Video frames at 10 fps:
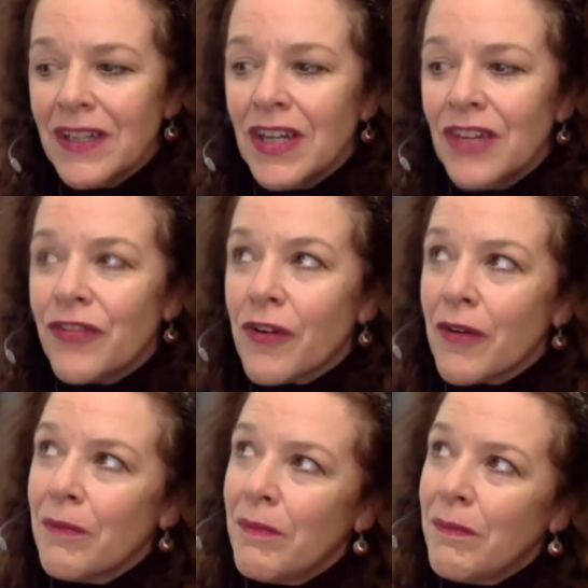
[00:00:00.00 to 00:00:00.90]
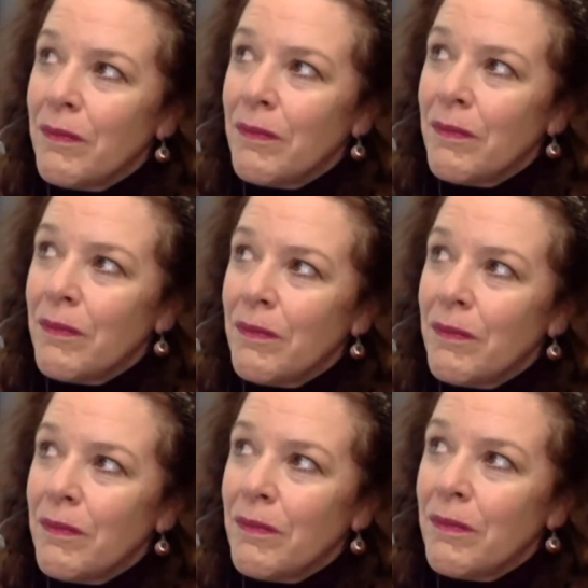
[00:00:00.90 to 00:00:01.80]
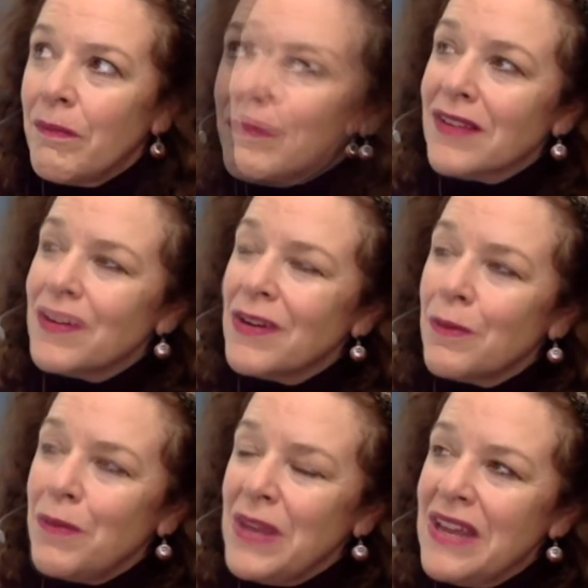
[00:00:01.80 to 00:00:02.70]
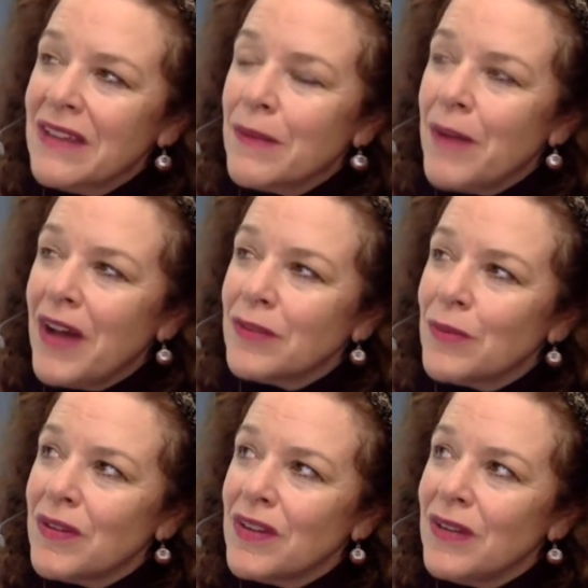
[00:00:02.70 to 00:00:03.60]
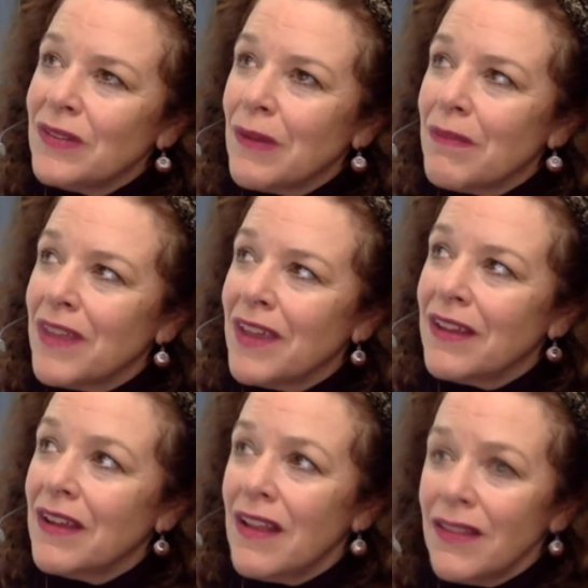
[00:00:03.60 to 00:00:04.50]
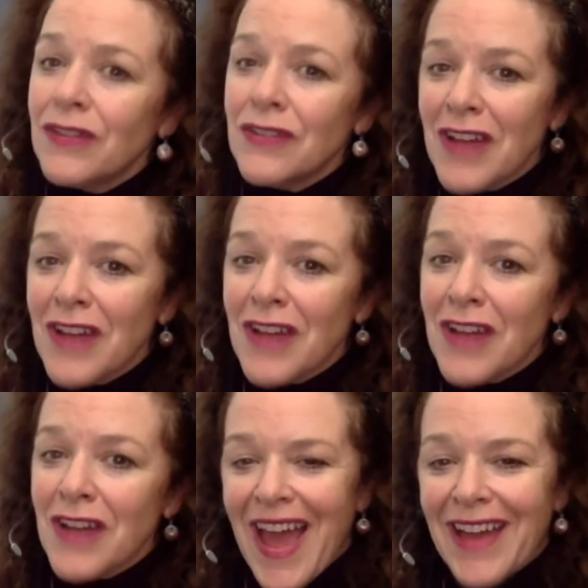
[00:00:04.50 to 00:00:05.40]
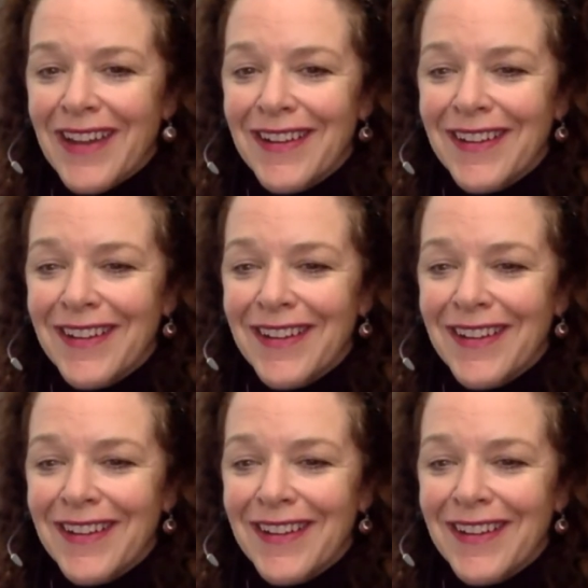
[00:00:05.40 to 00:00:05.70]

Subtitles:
for holding the possibility or being the possibility of something, there's a time for that.